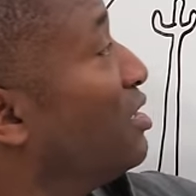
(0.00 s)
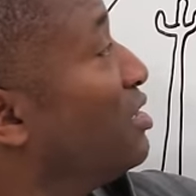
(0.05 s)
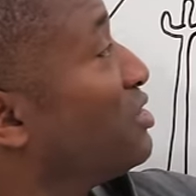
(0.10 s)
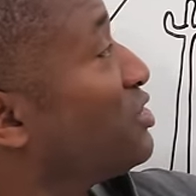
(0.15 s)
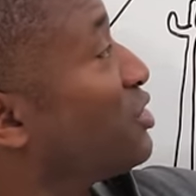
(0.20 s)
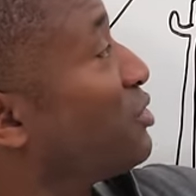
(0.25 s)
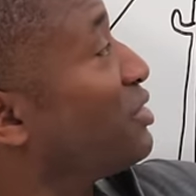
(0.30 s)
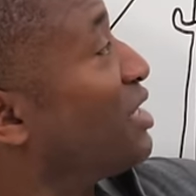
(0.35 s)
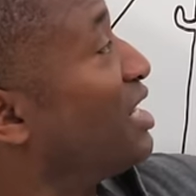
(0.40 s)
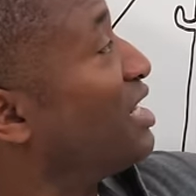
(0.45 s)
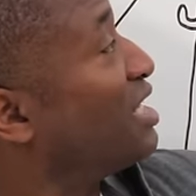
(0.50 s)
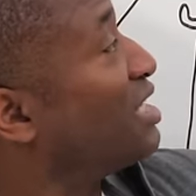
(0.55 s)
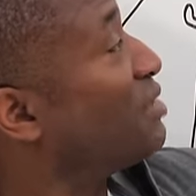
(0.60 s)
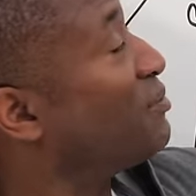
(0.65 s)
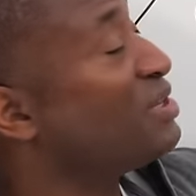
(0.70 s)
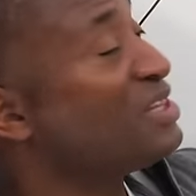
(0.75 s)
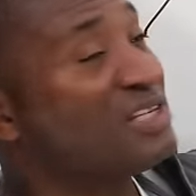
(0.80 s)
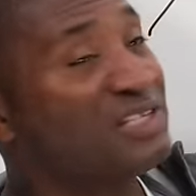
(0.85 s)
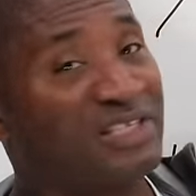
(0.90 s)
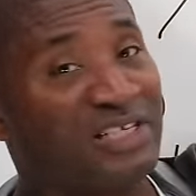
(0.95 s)
So getting
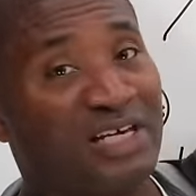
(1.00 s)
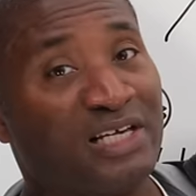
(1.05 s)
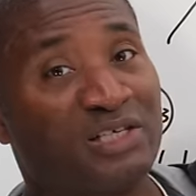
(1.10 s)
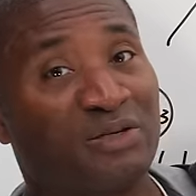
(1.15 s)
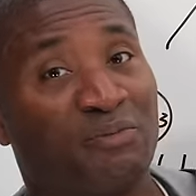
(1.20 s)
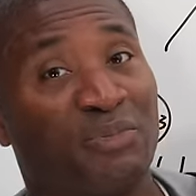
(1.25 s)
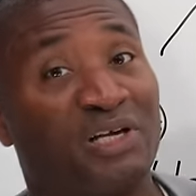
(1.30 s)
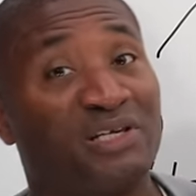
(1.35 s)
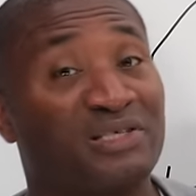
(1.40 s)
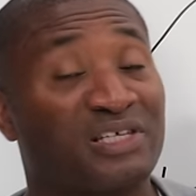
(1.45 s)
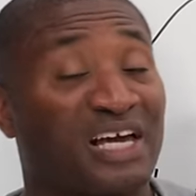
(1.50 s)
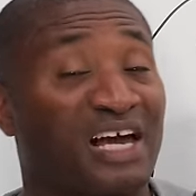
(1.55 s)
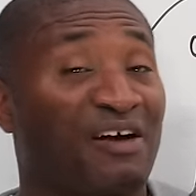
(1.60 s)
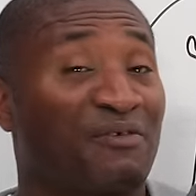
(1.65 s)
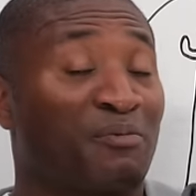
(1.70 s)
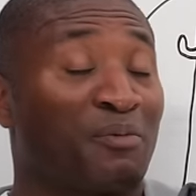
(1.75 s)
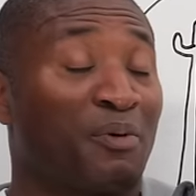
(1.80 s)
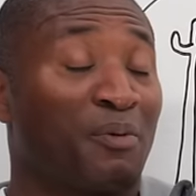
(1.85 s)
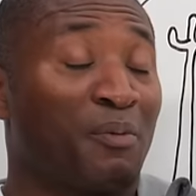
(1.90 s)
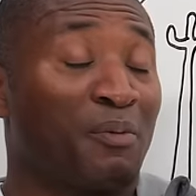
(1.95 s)
them in the season means they
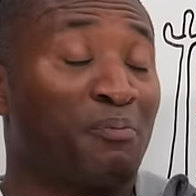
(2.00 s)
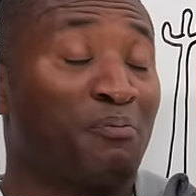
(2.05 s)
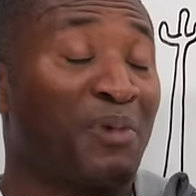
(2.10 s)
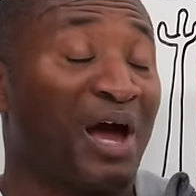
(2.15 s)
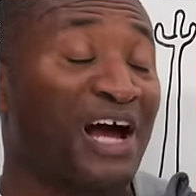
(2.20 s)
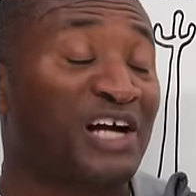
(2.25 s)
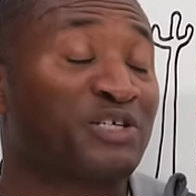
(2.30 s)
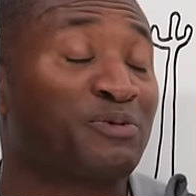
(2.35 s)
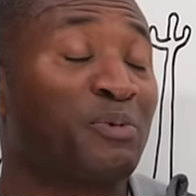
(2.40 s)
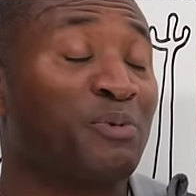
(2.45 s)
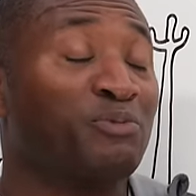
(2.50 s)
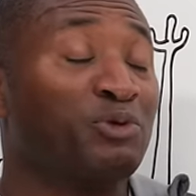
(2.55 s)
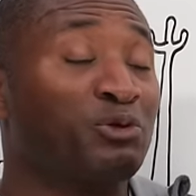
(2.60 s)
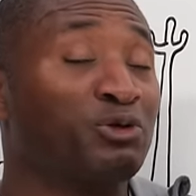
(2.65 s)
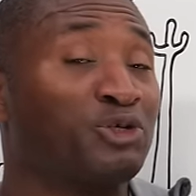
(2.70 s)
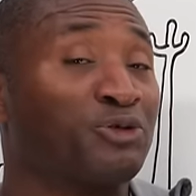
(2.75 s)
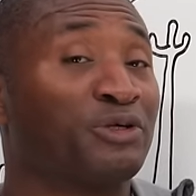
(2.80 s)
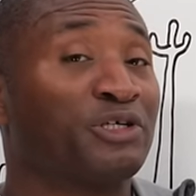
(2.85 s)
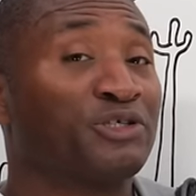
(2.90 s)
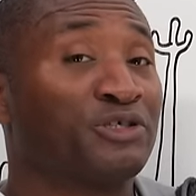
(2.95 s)
have maximum
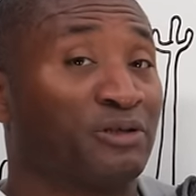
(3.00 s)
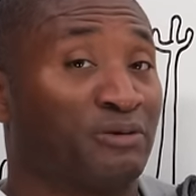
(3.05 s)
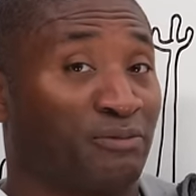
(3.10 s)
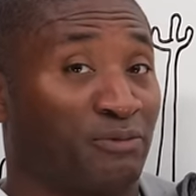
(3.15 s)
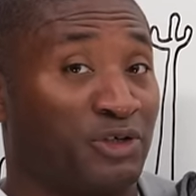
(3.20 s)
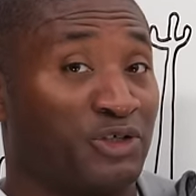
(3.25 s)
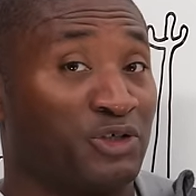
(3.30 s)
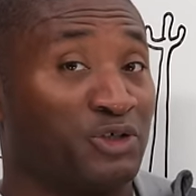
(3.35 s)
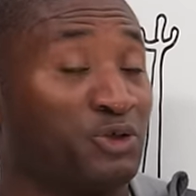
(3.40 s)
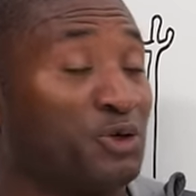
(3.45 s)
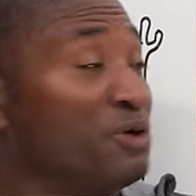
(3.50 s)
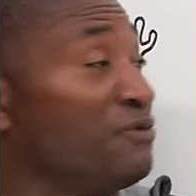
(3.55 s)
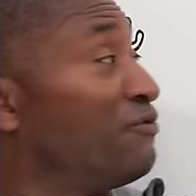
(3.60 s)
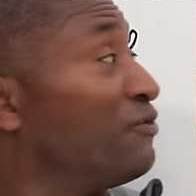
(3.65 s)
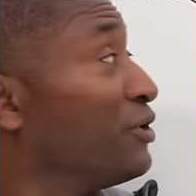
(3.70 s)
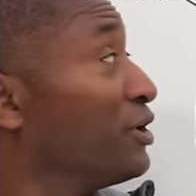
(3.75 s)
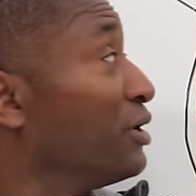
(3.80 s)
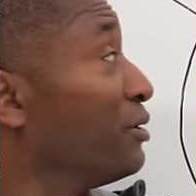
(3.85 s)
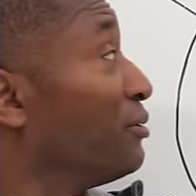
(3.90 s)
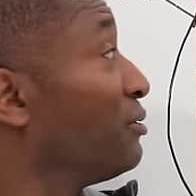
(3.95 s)
nutrition, which is good
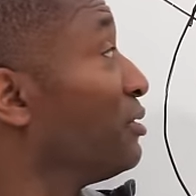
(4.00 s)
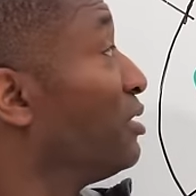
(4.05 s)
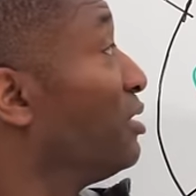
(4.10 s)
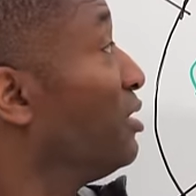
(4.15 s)
for you.